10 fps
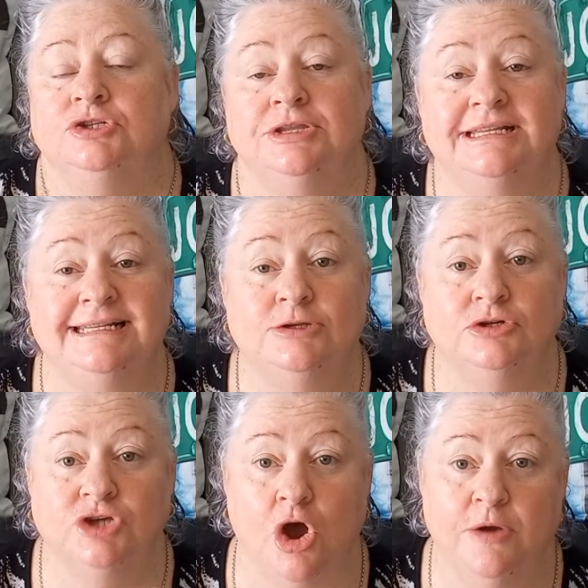So this is
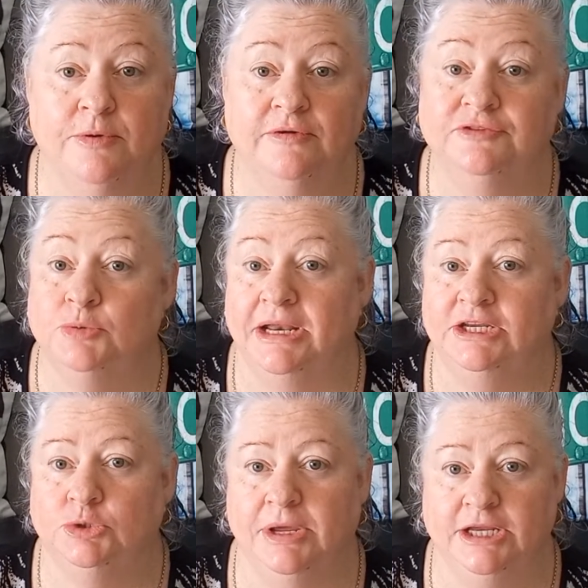October of
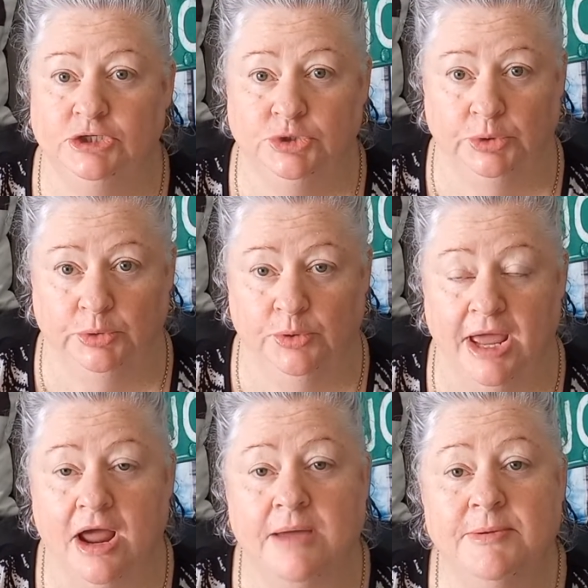2022,
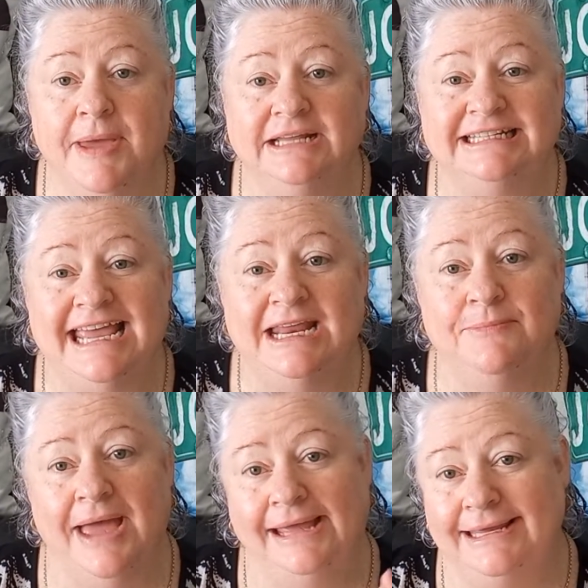and I'm about to head
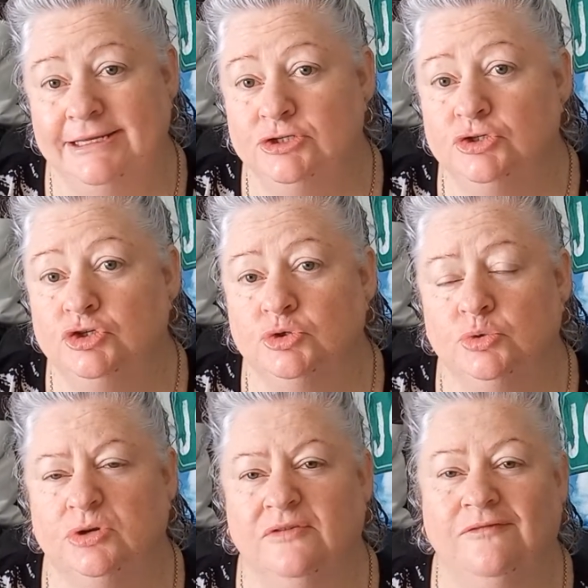back into
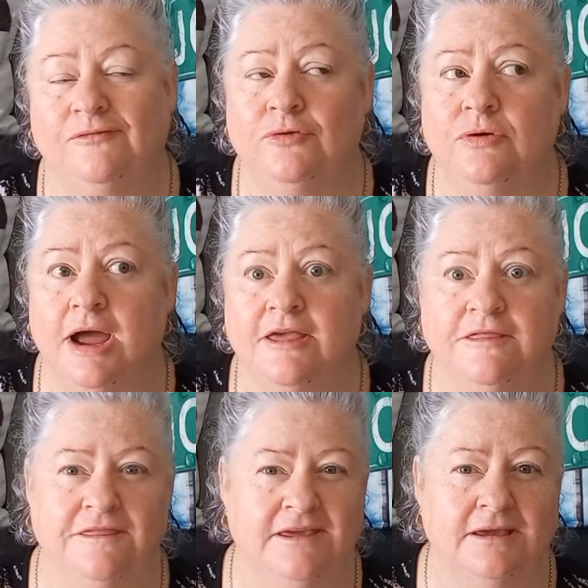Jordan for, I
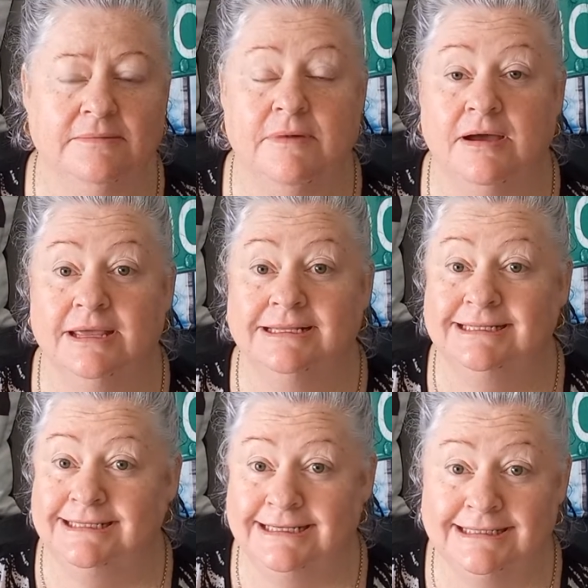think, my
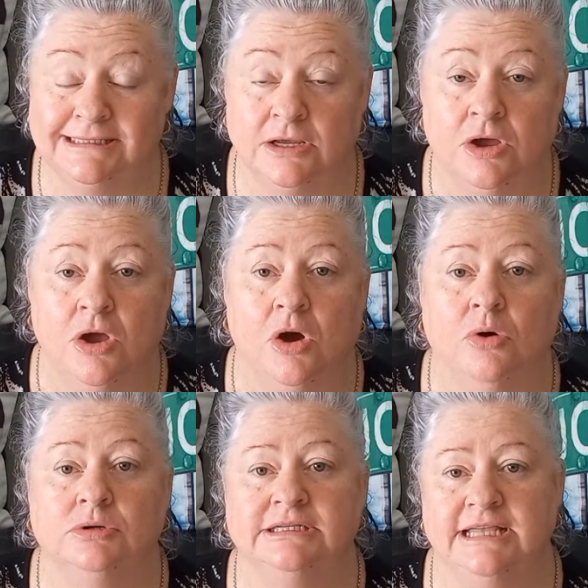sixth
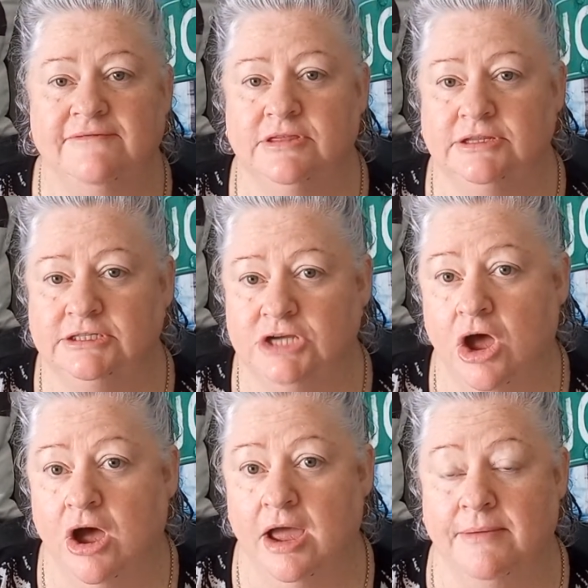or seventh
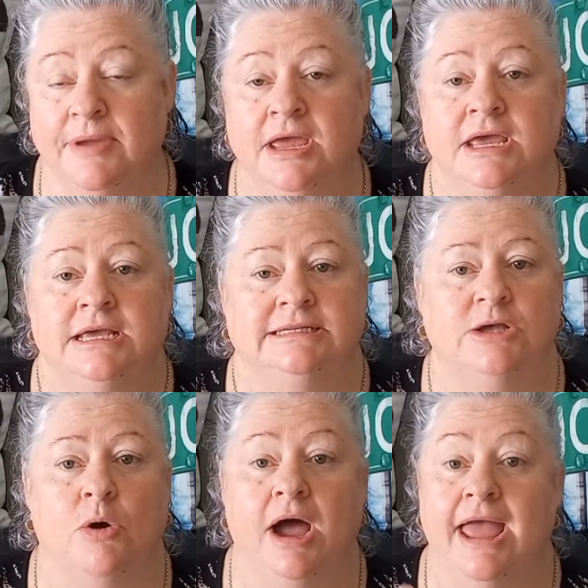time.
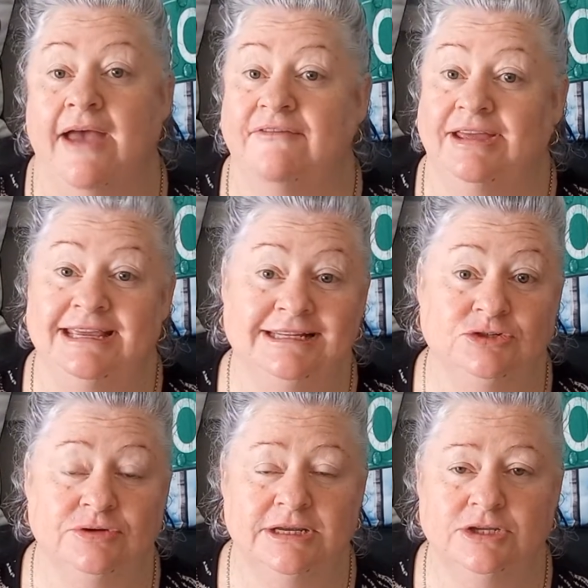So I have a
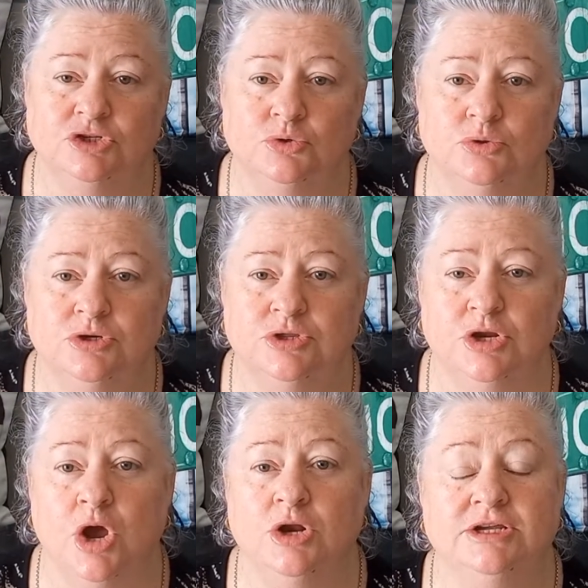history in Jordan
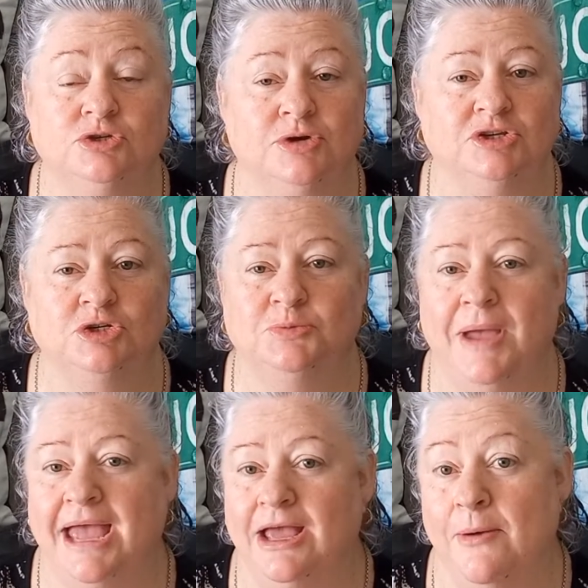that only stretches
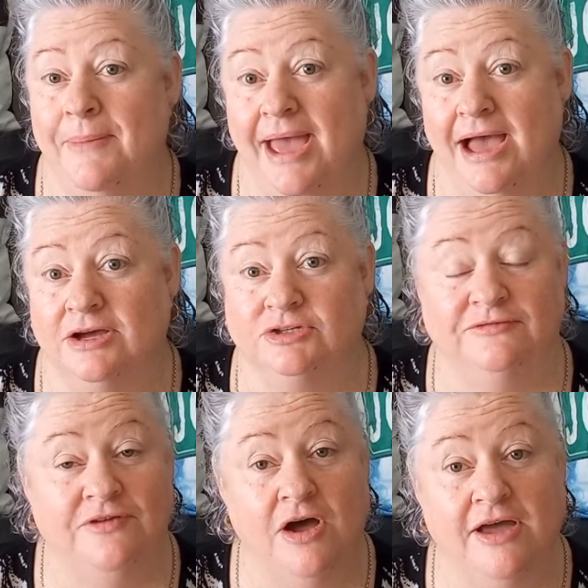back about
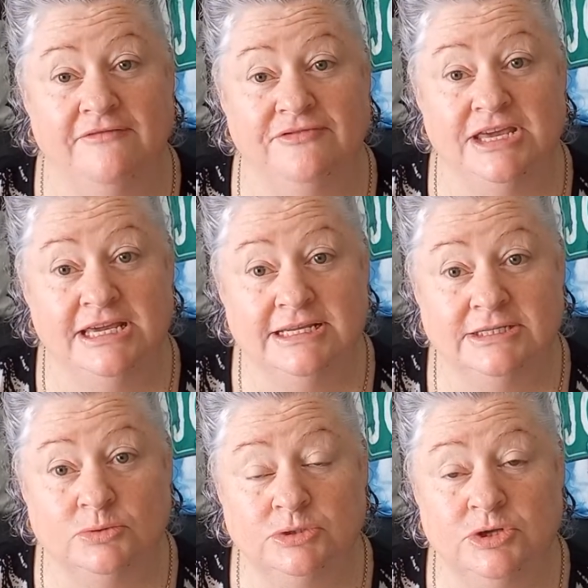5
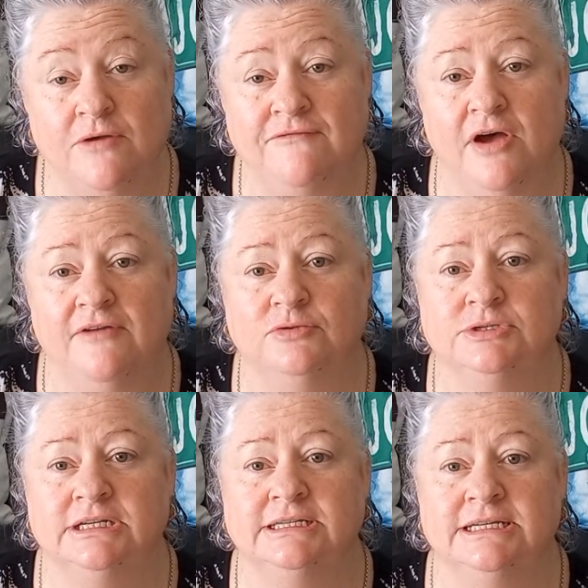years or so, 5 or
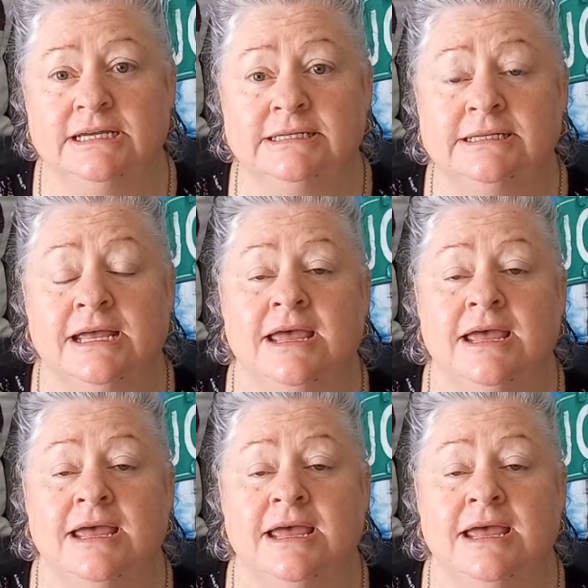6 years.